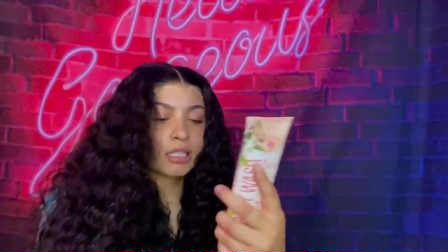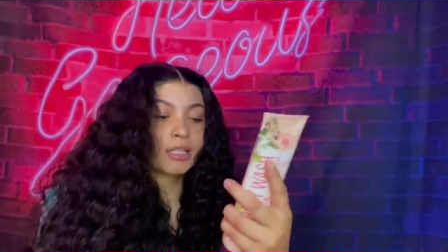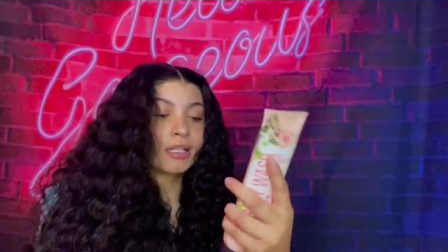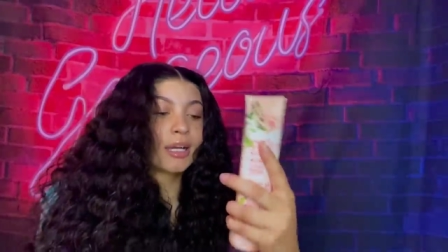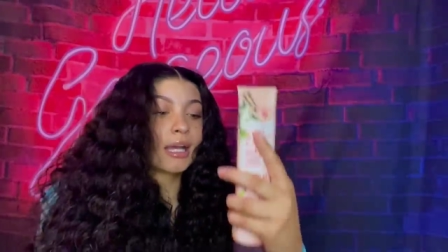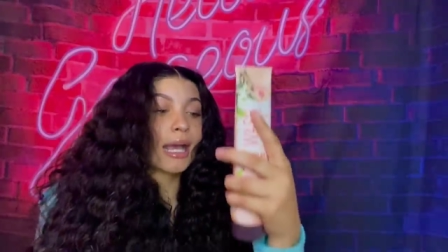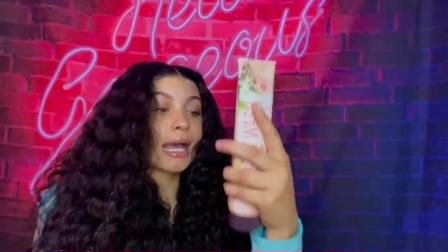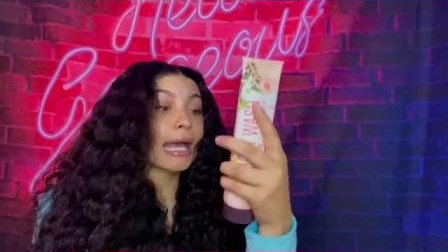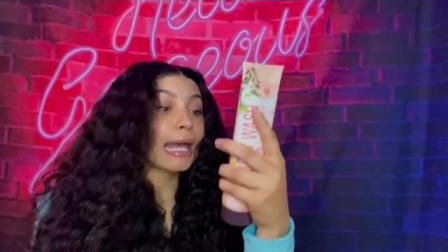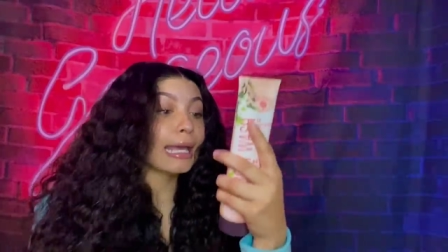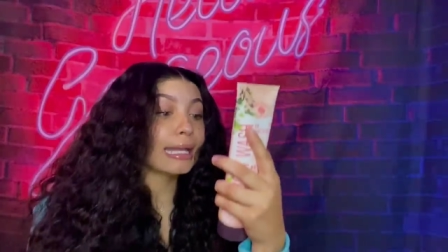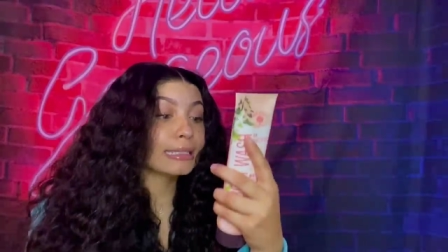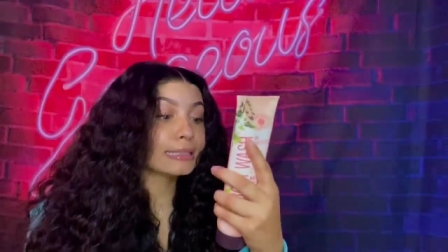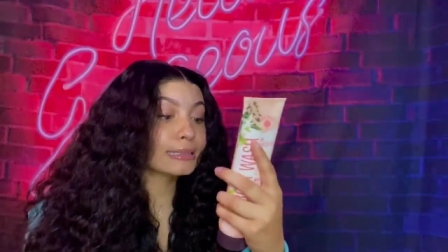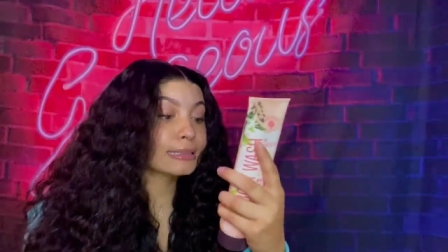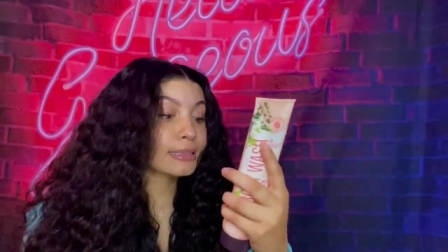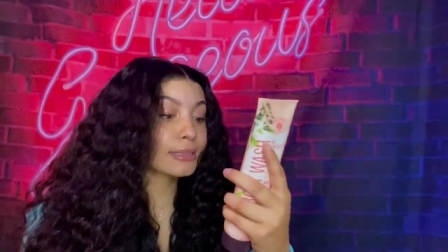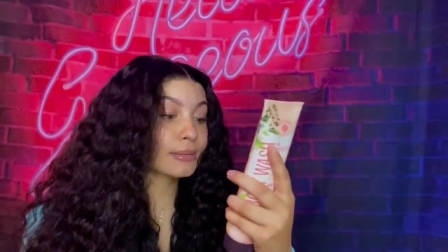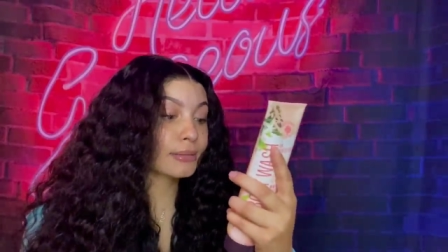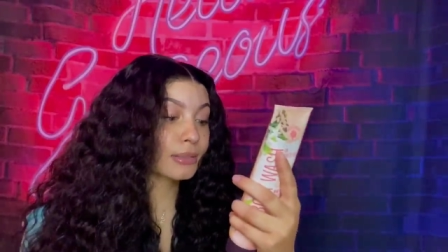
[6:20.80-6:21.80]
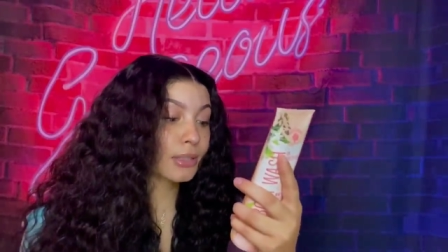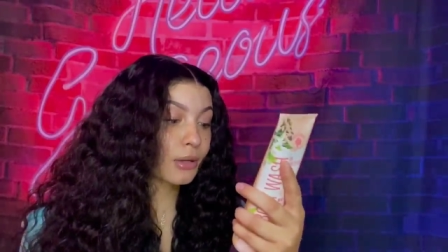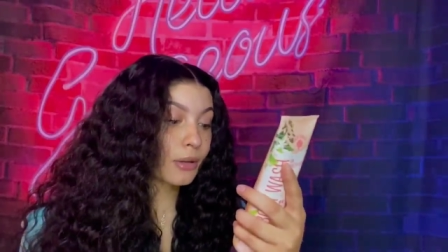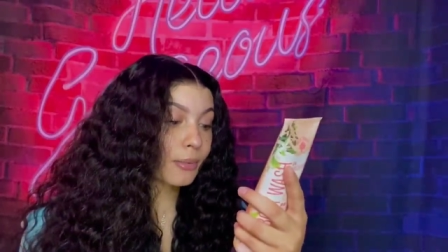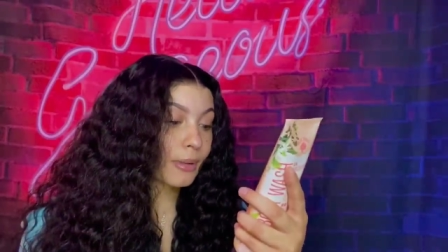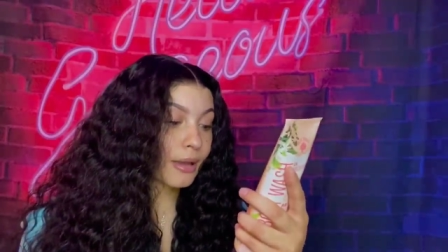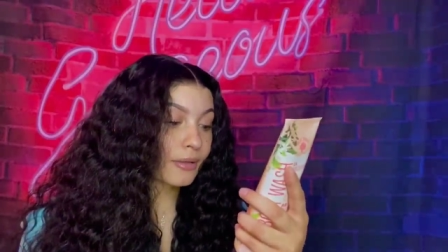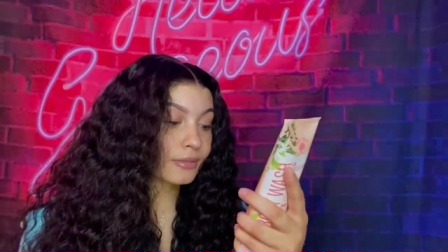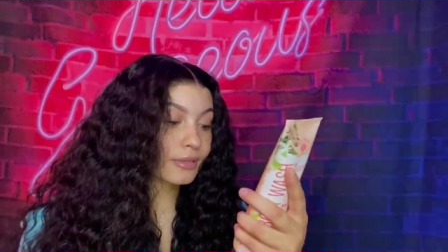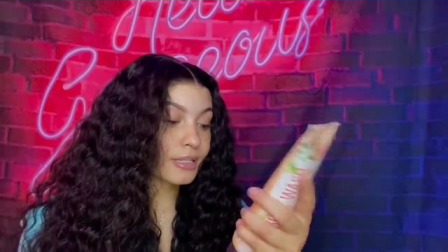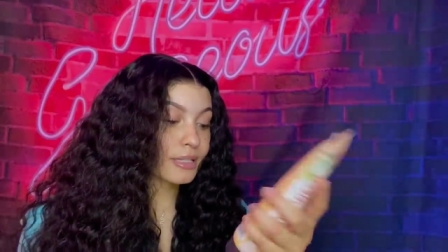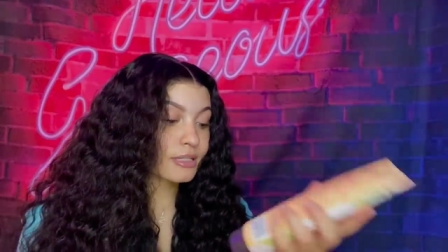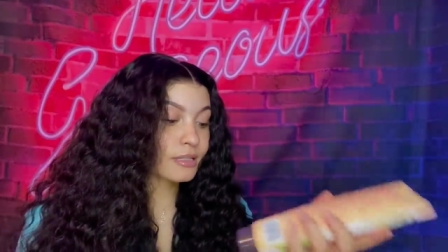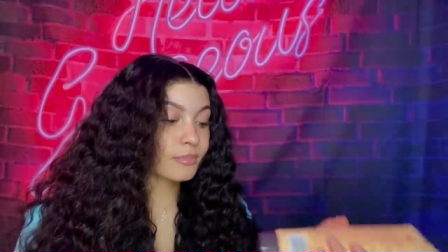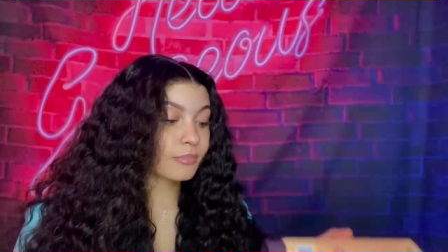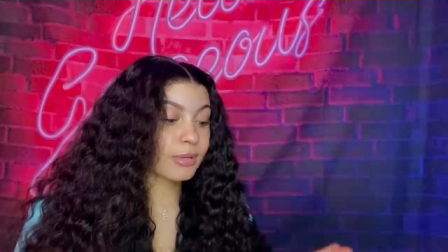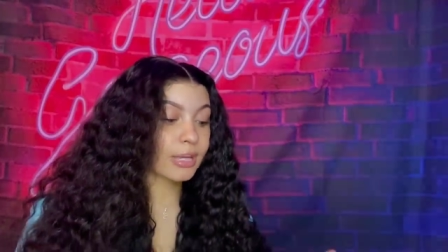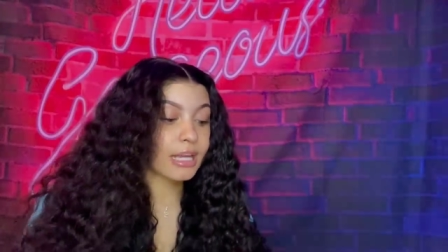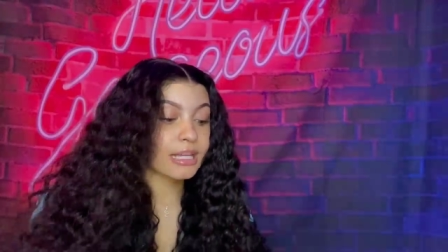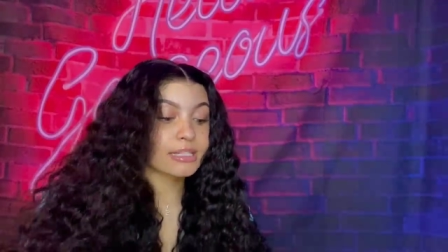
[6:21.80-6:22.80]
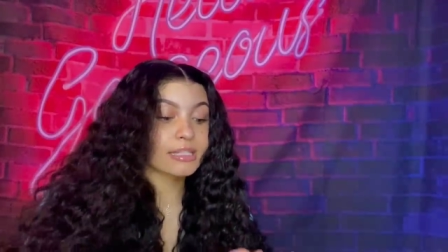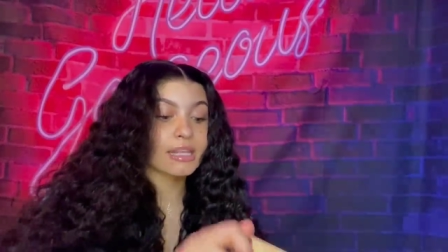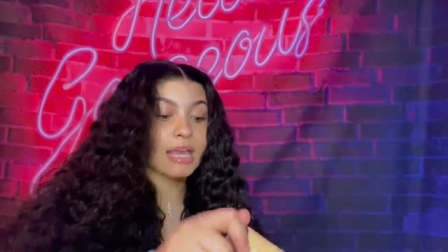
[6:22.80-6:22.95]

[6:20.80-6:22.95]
I don't know about this, but